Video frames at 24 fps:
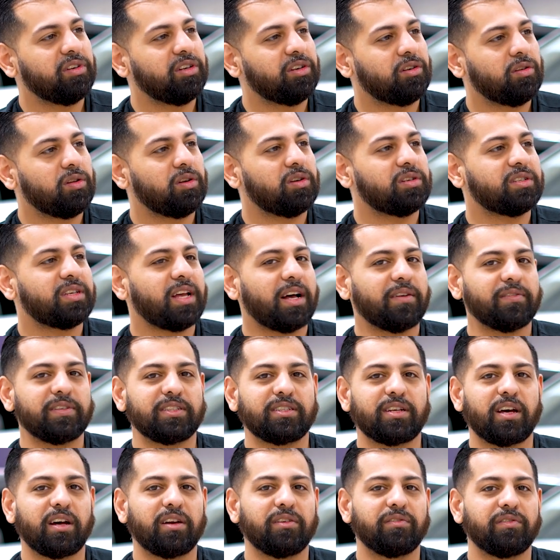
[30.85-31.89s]
vehicle or a
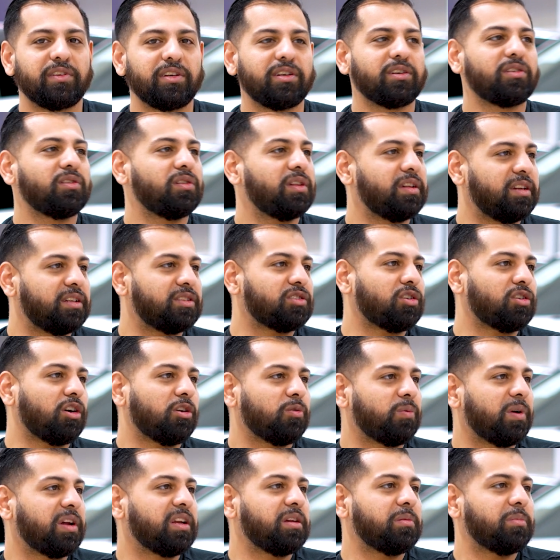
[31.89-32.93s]
salvage title vehicle and it's
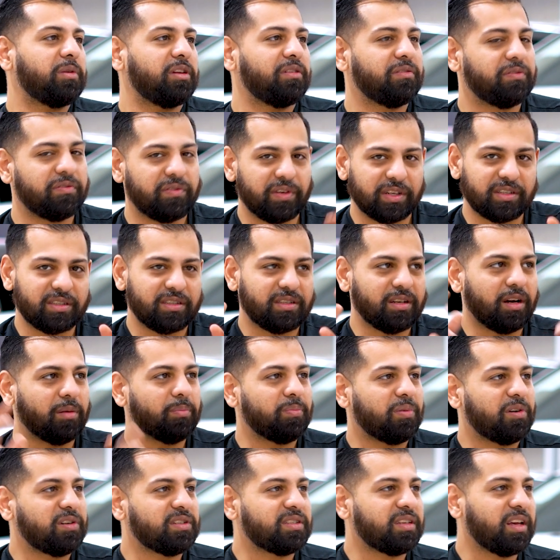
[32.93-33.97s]
already been fixed
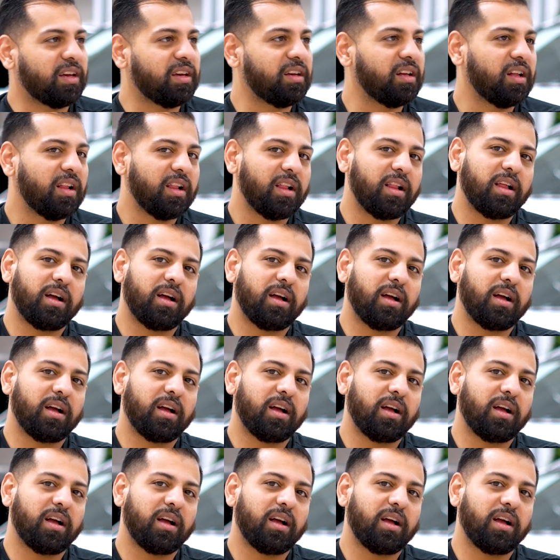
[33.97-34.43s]
up per se,